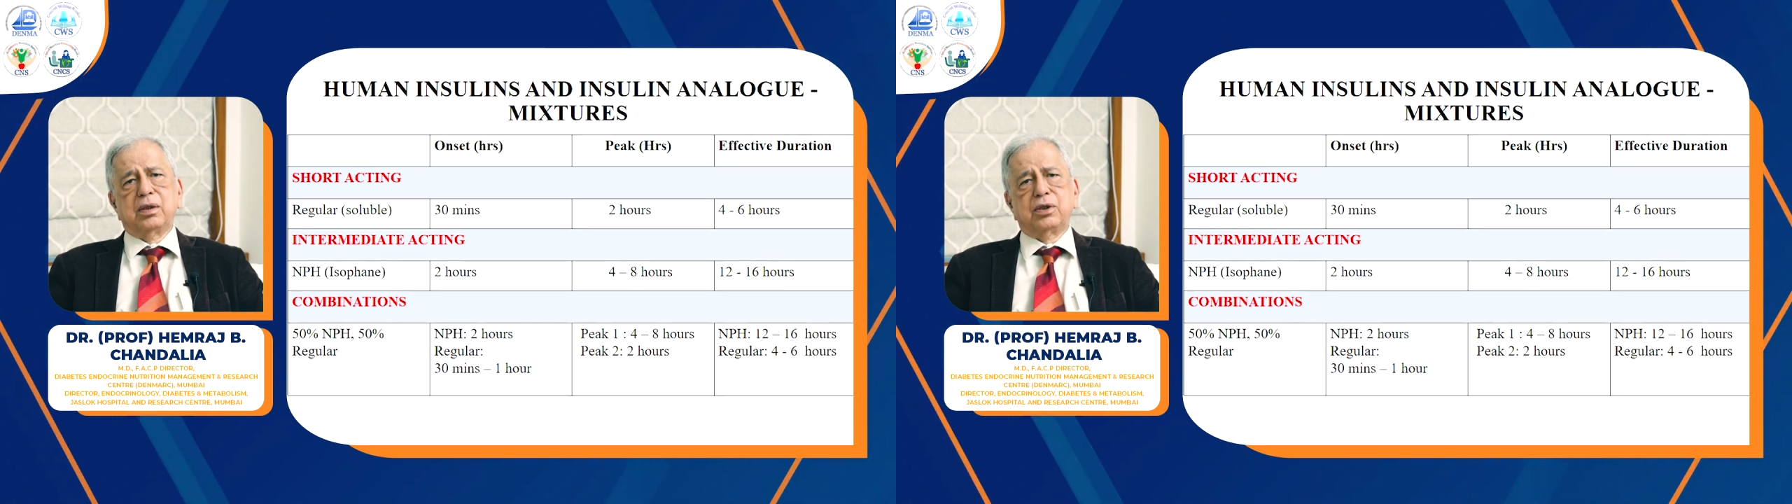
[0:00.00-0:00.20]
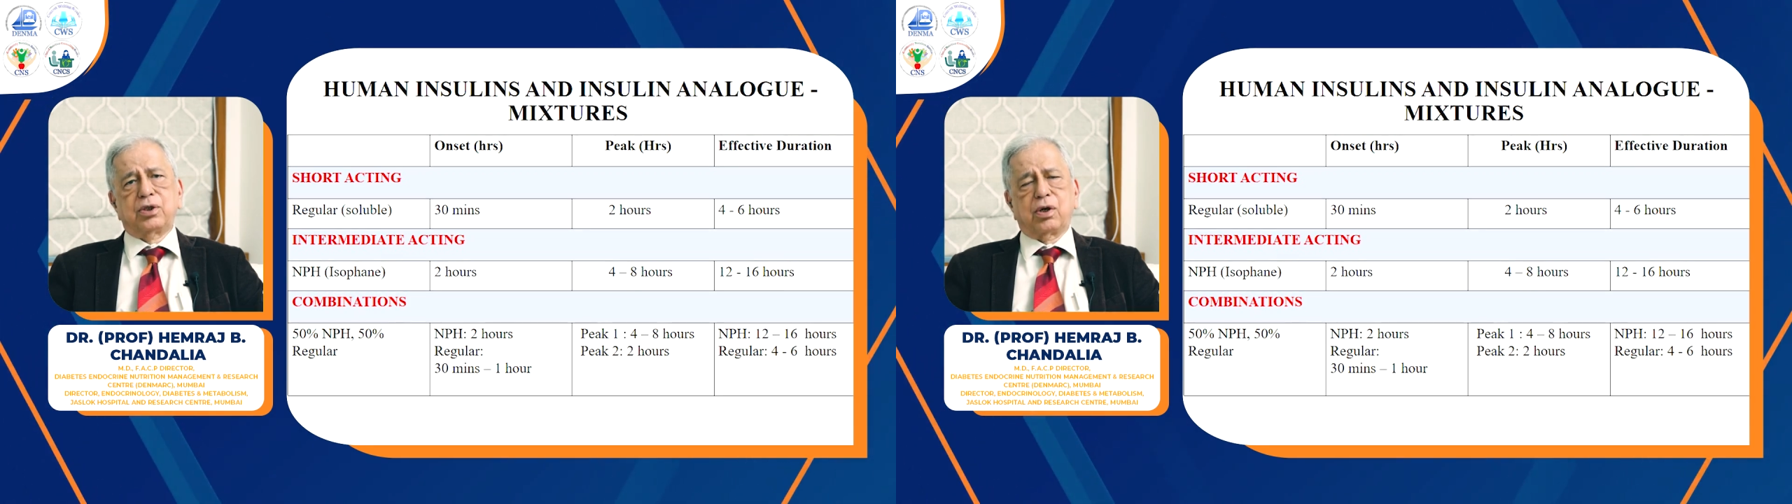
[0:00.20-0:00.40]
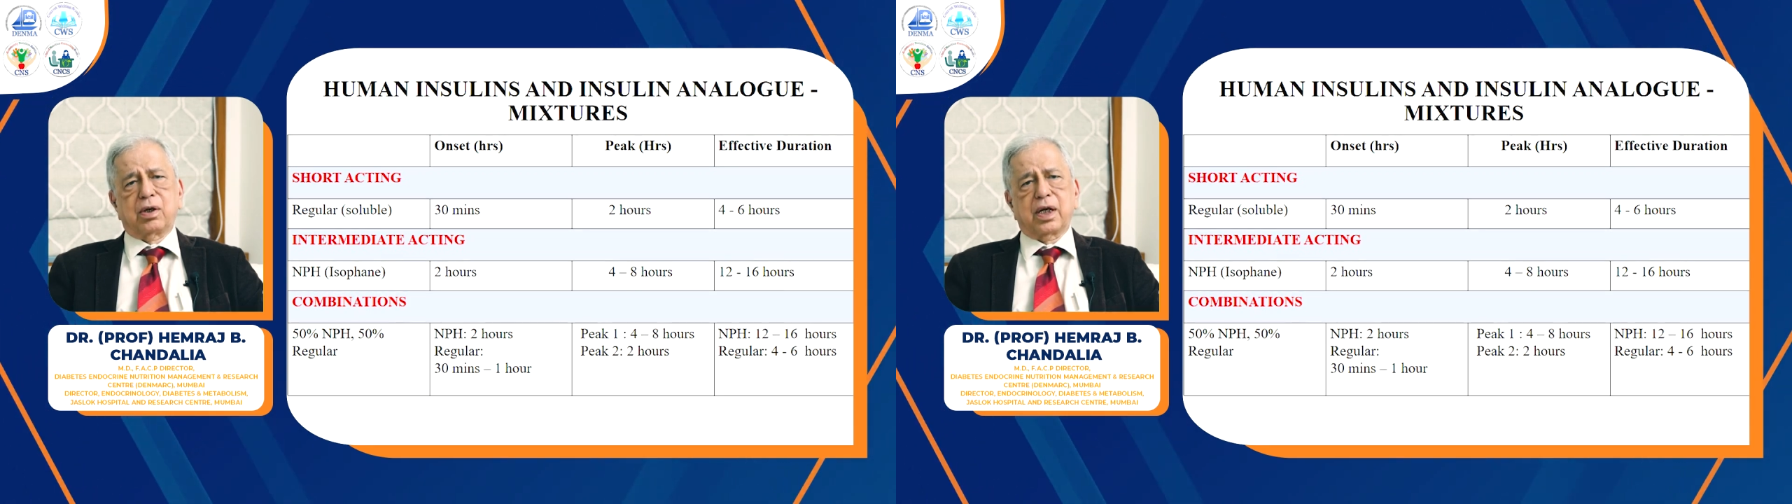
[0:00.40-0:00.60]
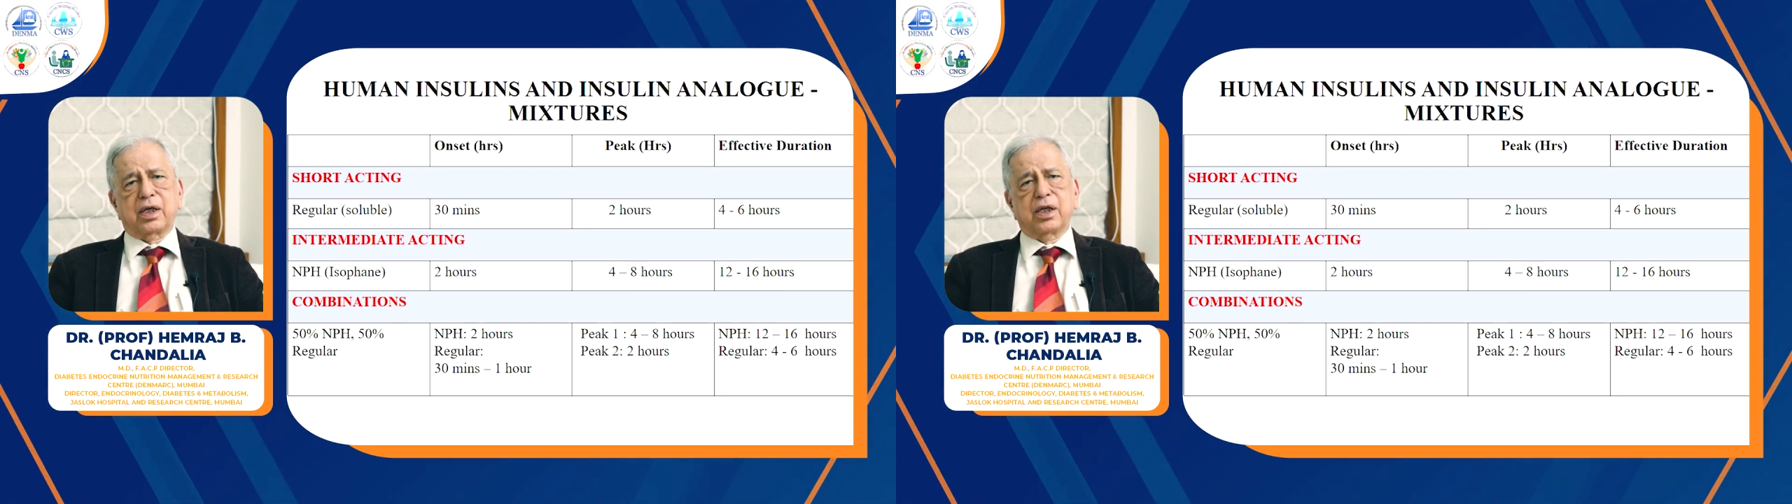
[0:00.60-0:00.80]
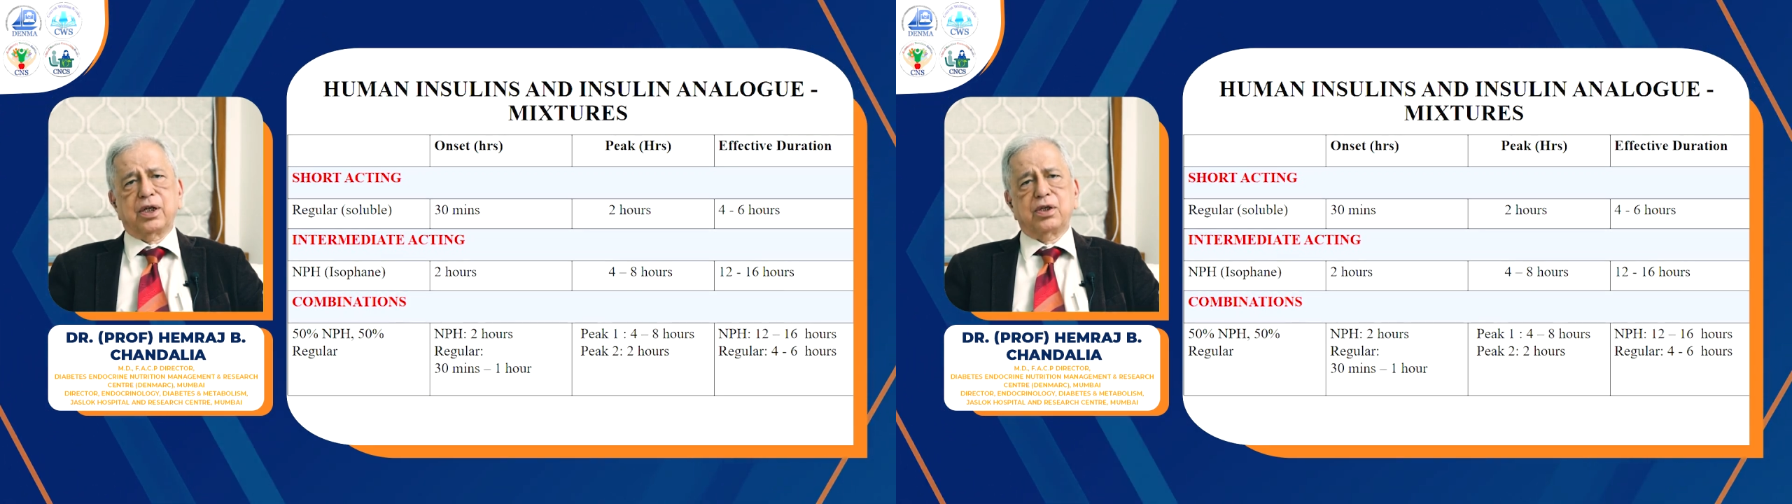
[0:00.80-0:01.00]

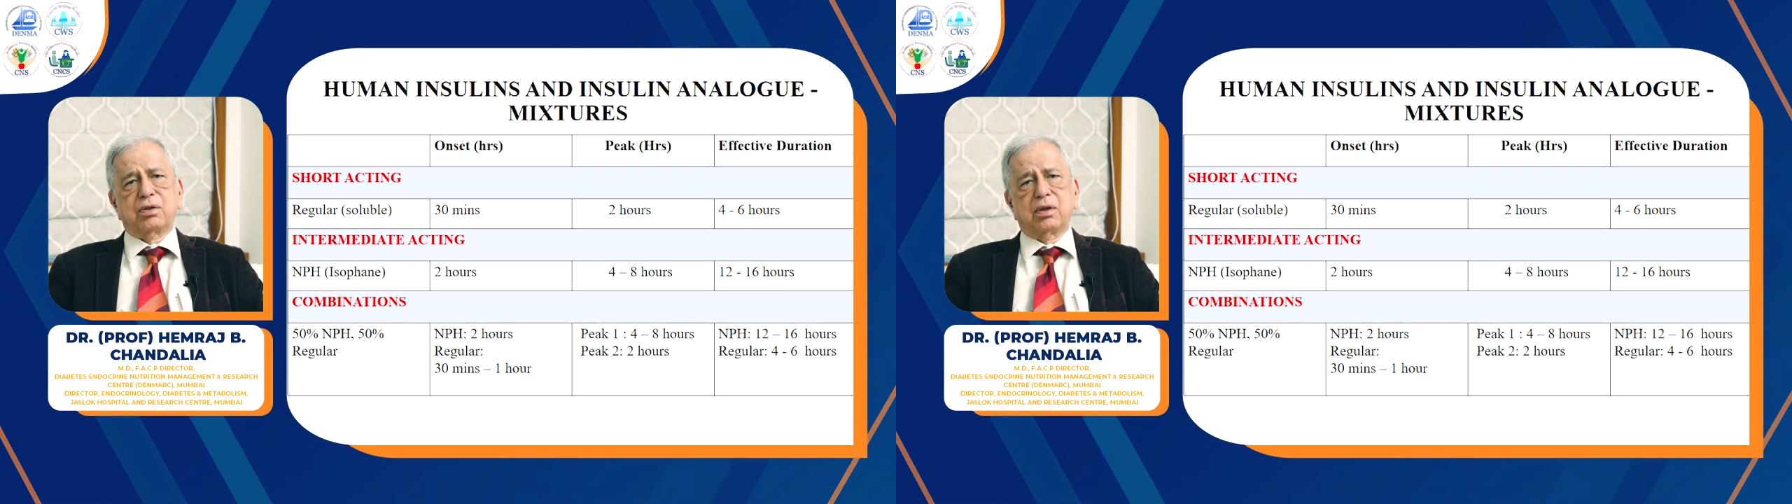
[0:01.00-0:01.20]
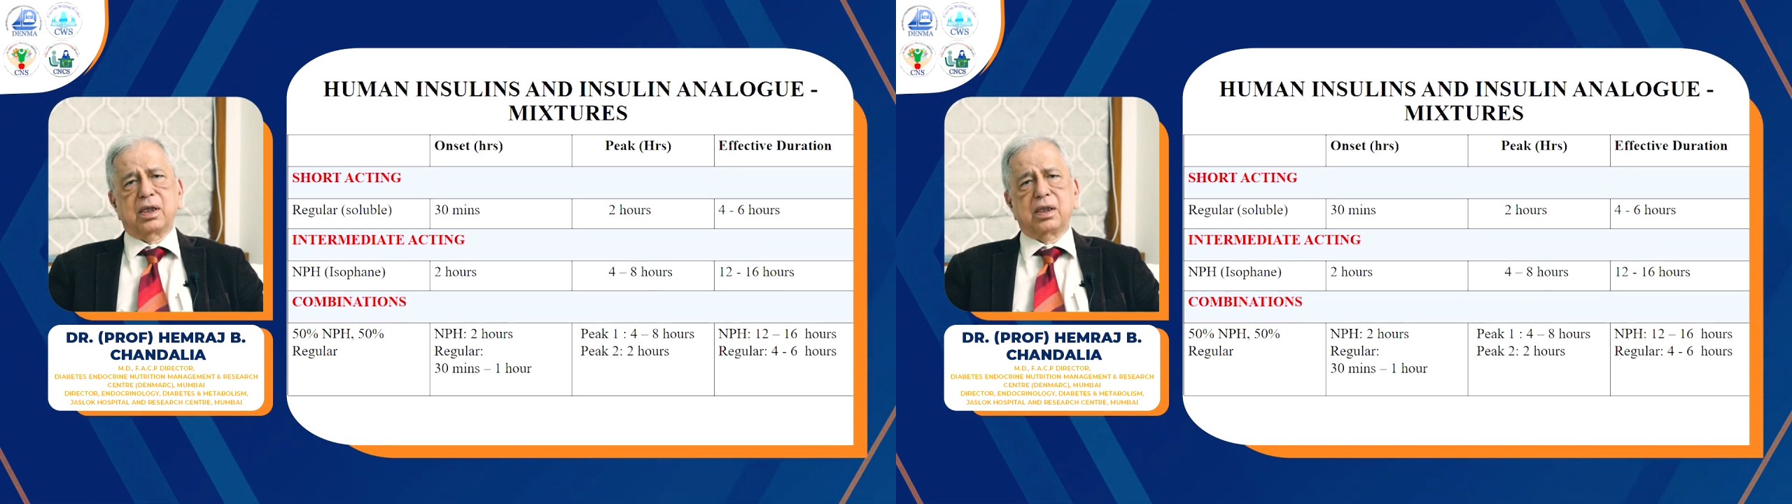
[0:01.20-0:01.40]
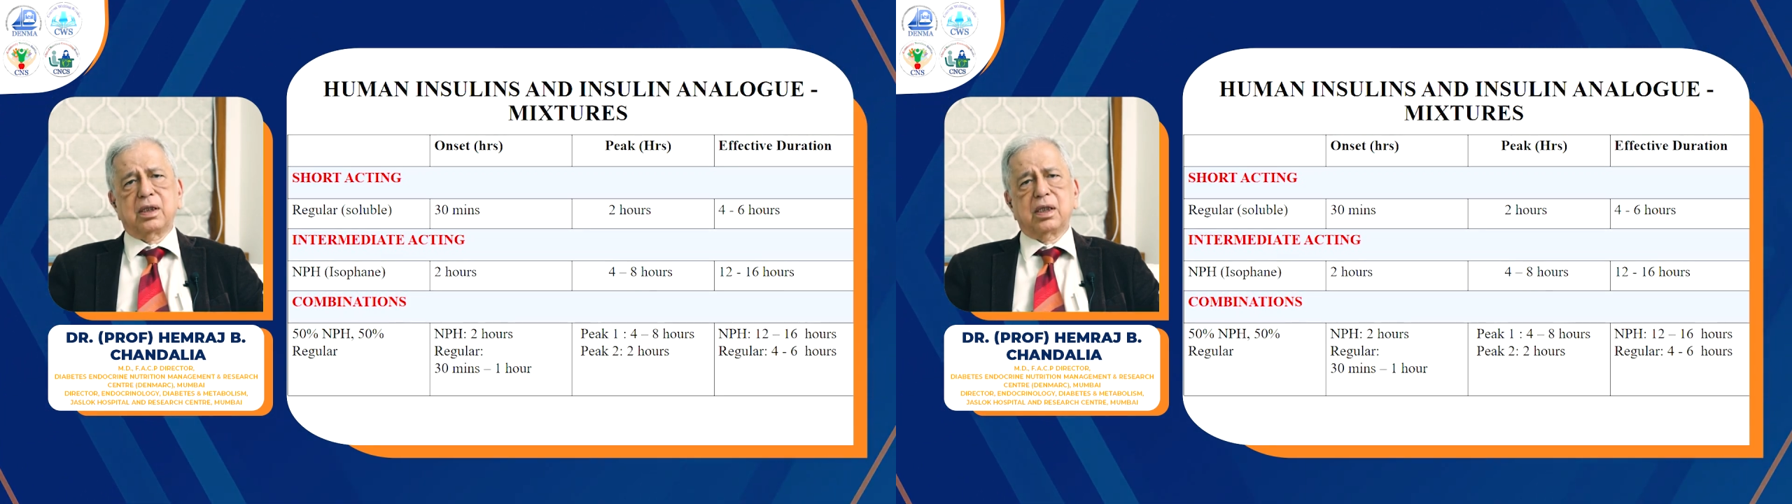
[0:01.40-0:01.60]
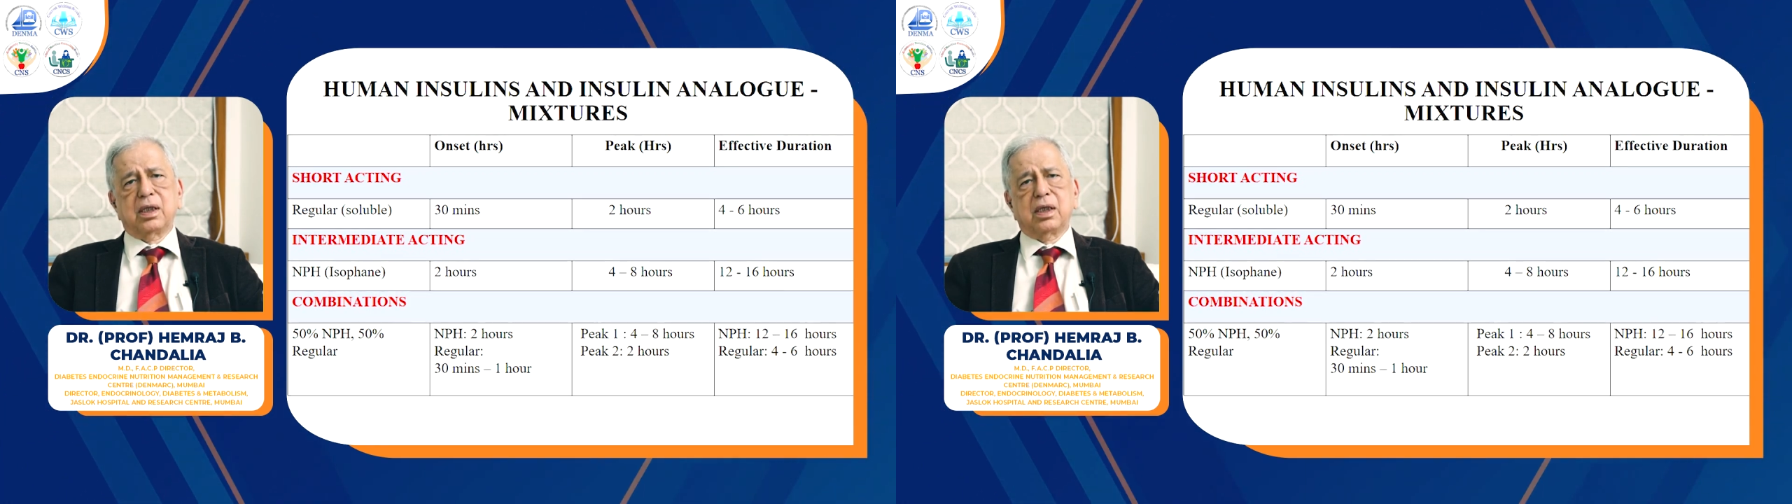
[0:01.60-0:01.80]
short-acting insulin